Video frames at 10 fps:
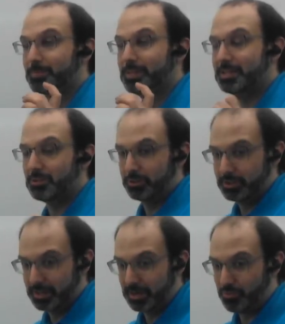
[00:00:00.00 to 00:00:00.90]
It's only
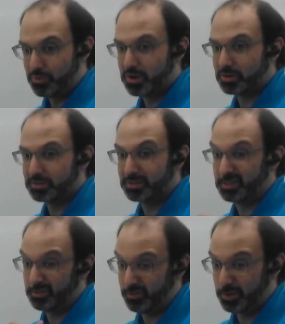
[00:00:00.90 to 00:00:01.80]
going to get worse,
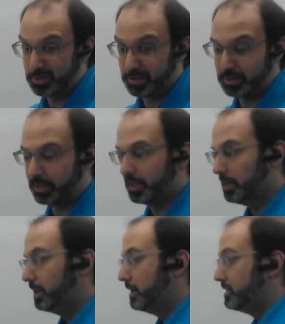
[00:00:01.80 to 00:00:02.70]
unfortunately.
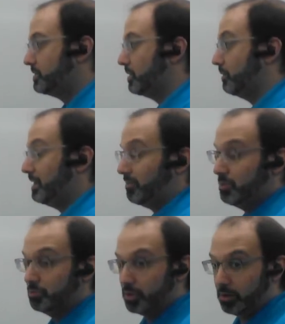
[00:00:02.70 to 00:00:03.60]
So if
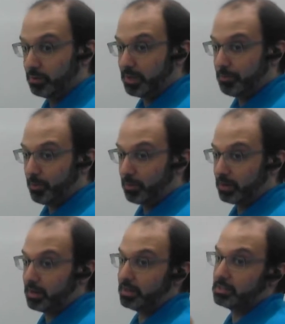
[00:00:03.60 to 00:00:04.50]
you don't keep
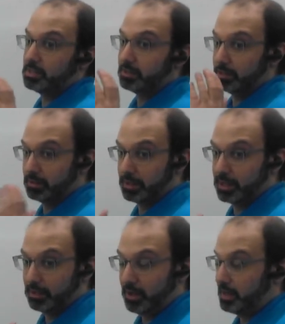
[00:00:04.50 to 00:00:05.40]
organized, you're going to
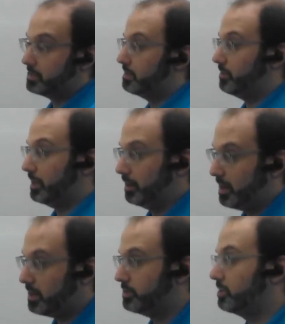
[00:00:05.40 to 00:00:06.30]
get lost, and if you get
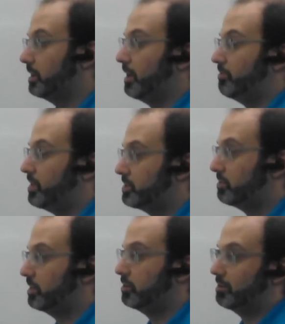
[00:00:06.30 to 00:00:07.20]
lost, you're going to get
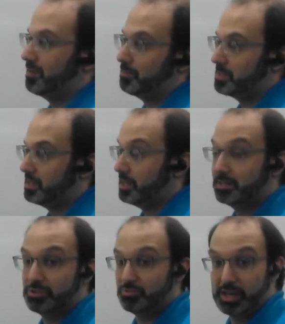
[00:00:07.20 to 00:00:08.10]
frustrated, you're going to make mistakes
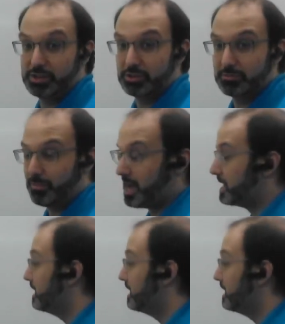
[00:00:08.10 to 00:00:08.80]
that you really shouldn't make,